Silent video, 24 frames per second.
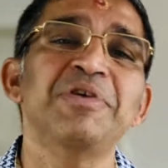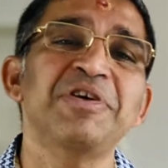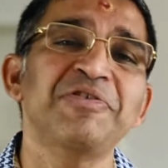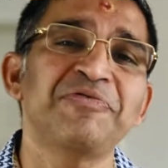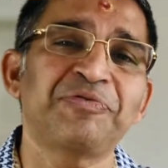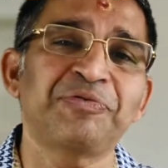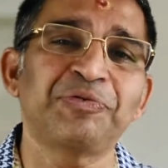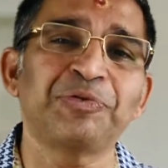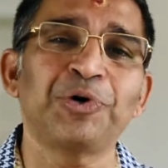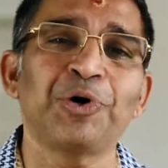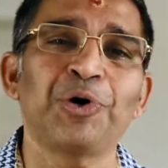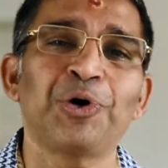
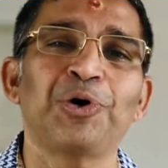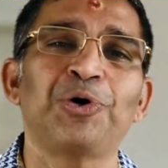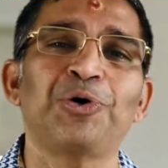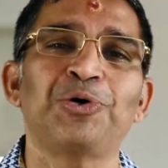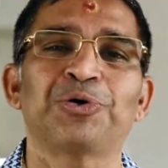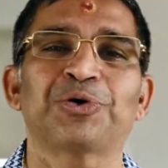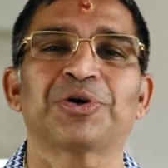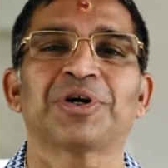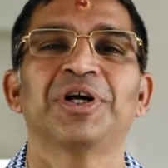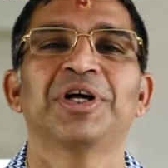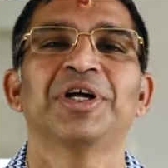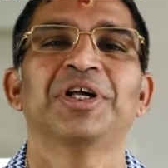
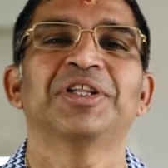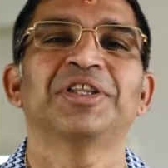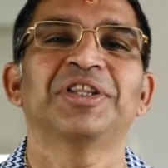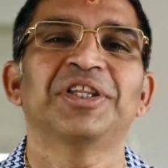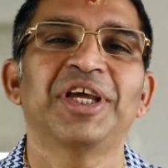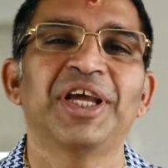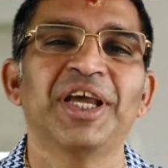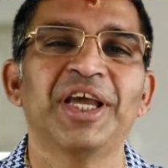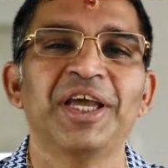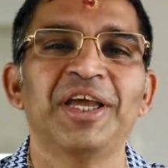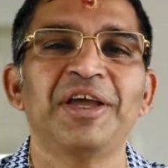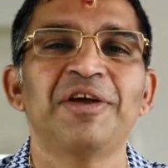before
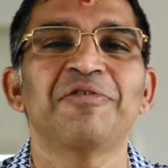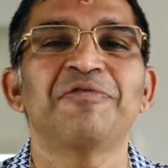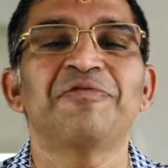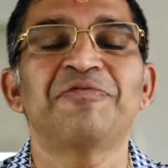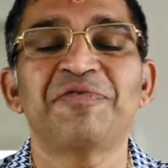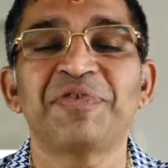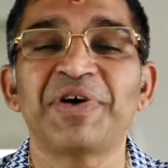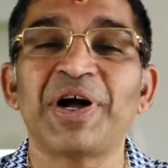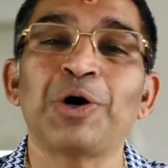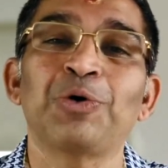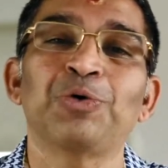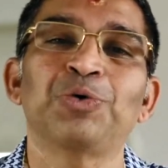they
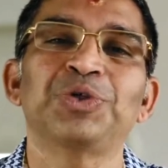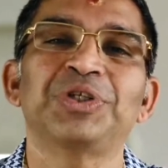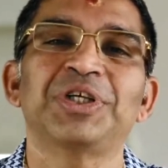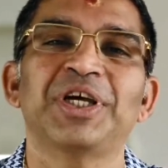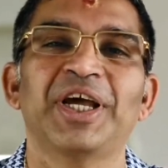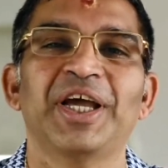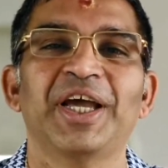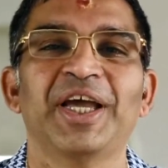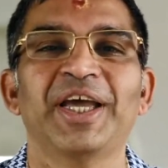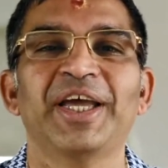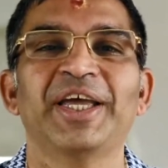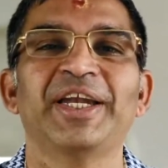found
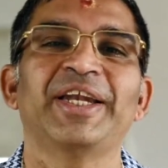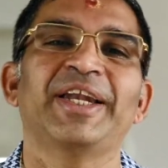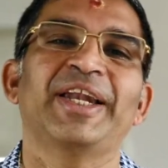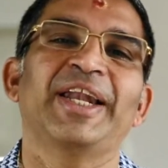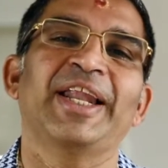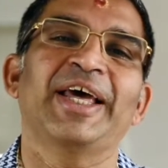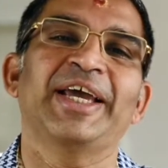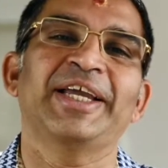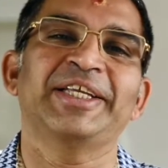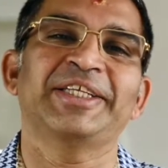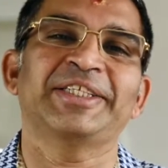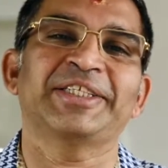
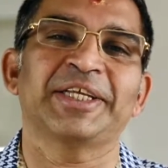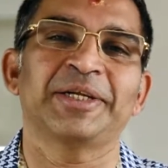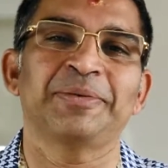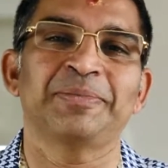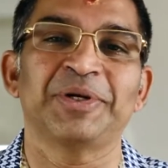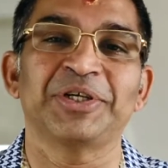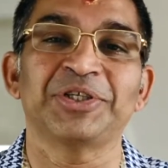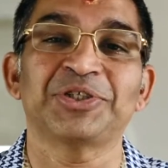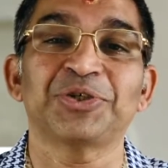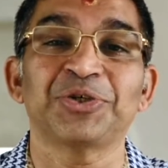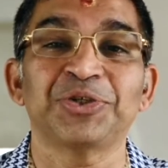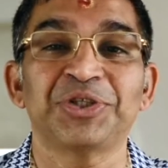
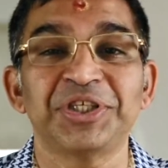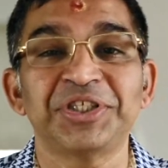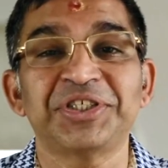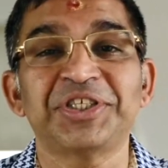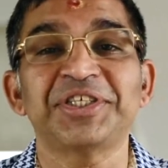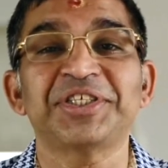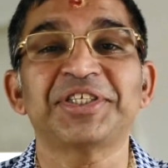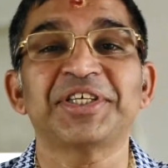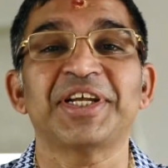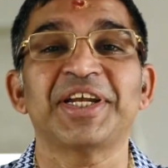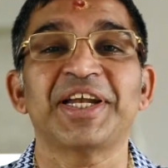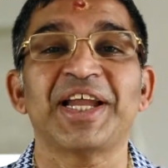enlightenment. So, this
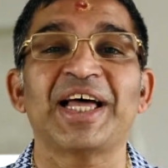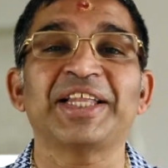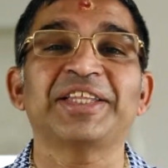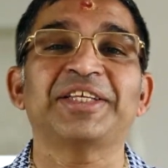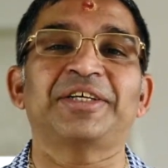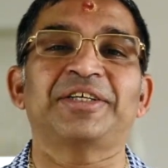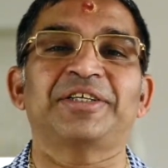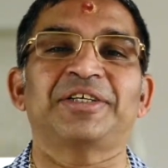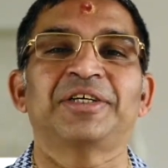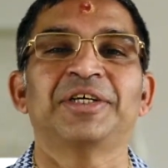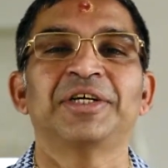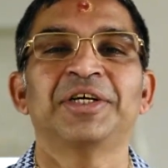is
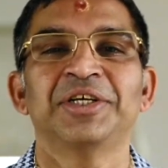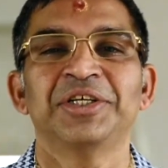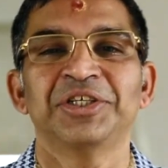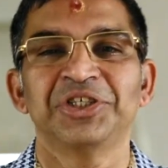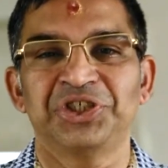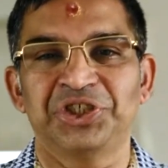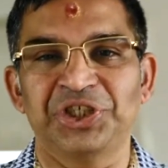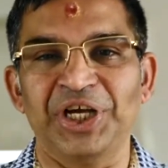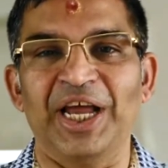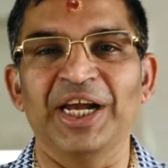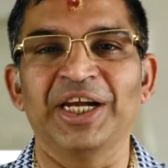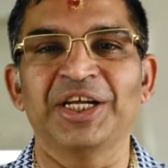another
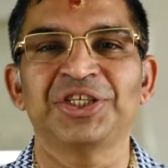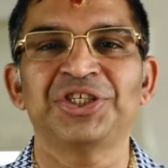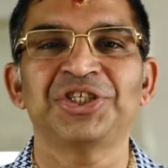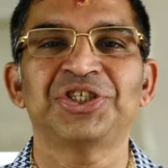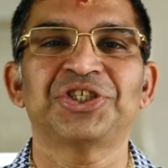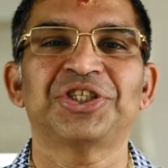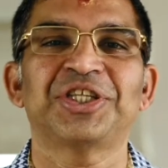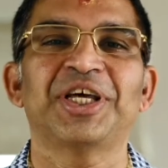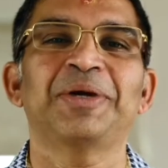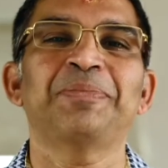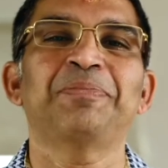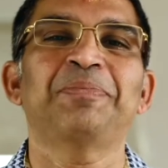
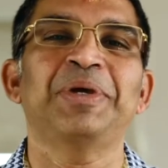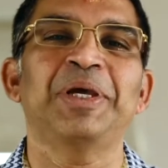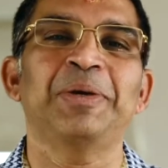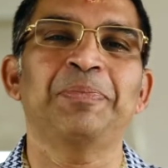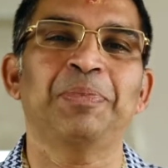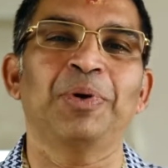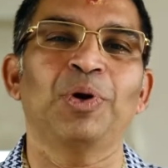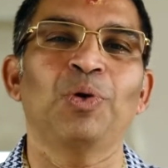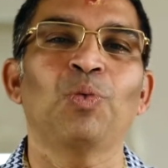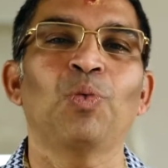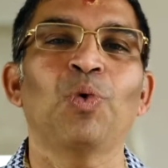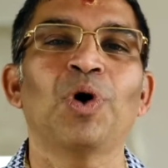challenge that
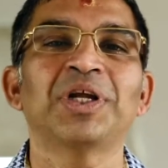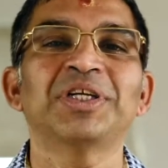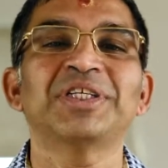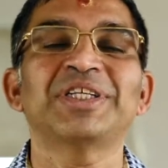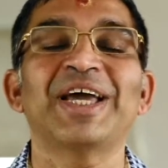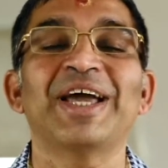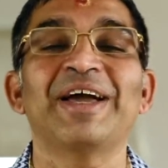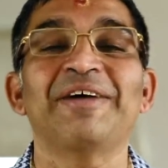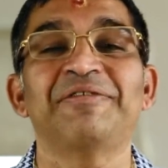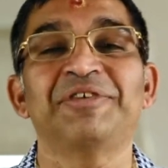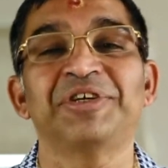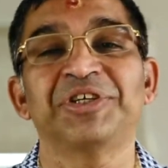people
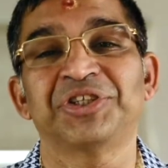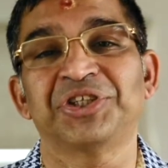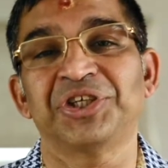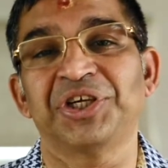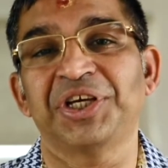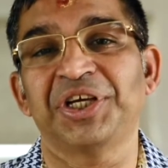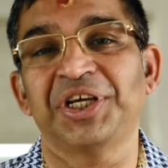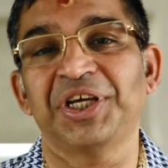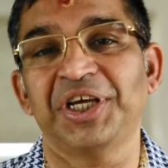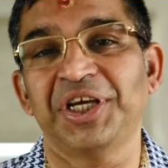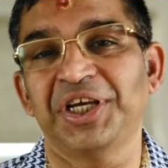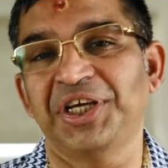want
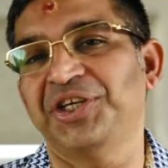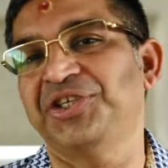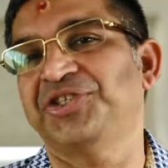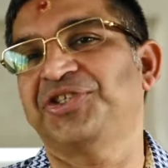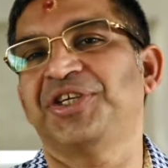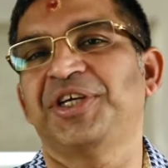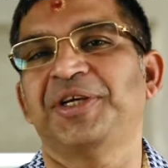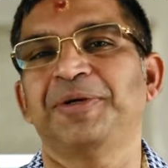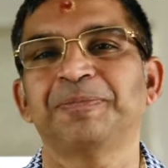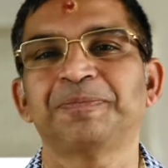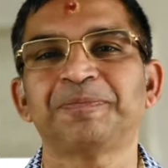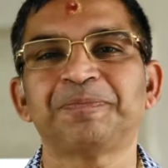everything
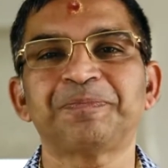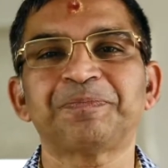easy.